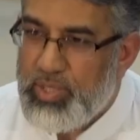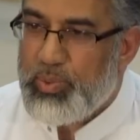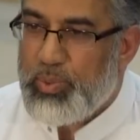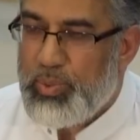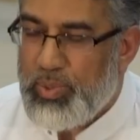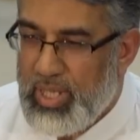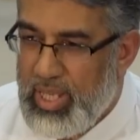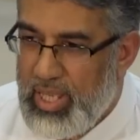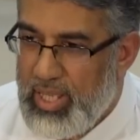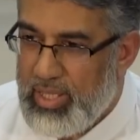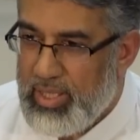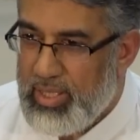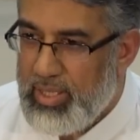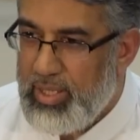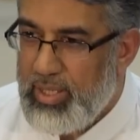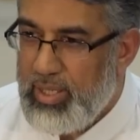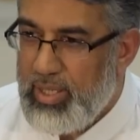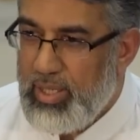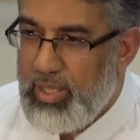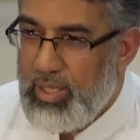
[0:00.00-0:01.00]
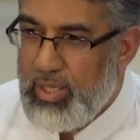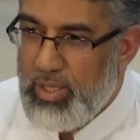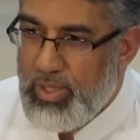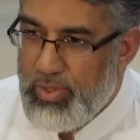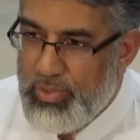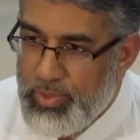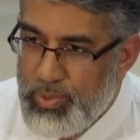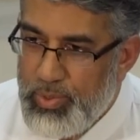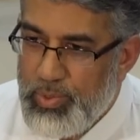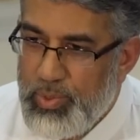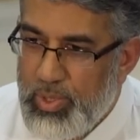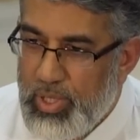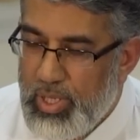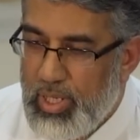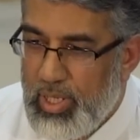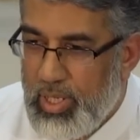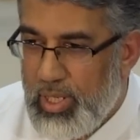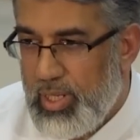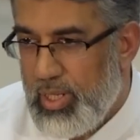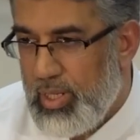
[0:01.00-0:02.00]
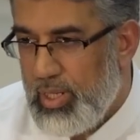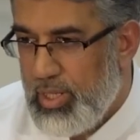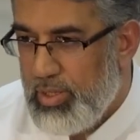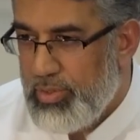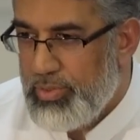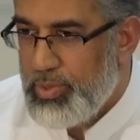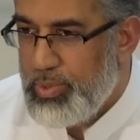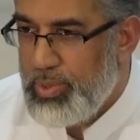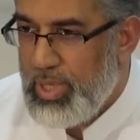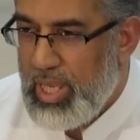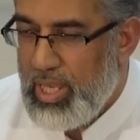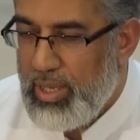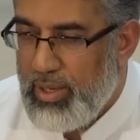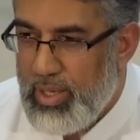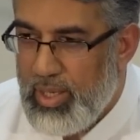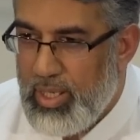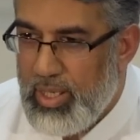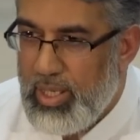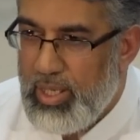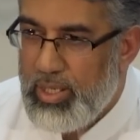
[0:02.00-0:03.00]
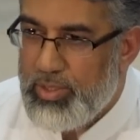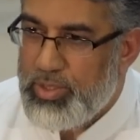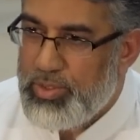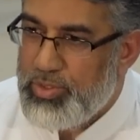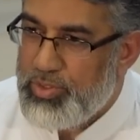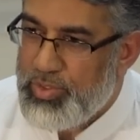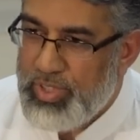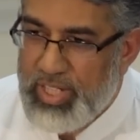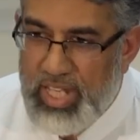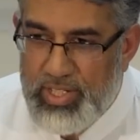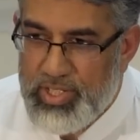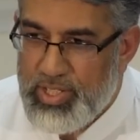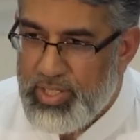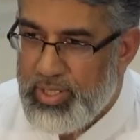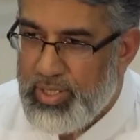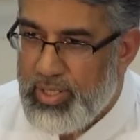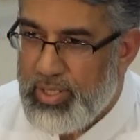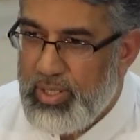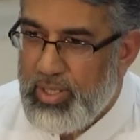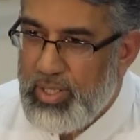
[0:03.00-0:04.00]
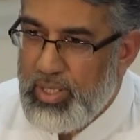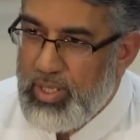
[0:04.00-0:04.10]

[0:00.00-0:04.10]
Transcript: the Quran through our tradition,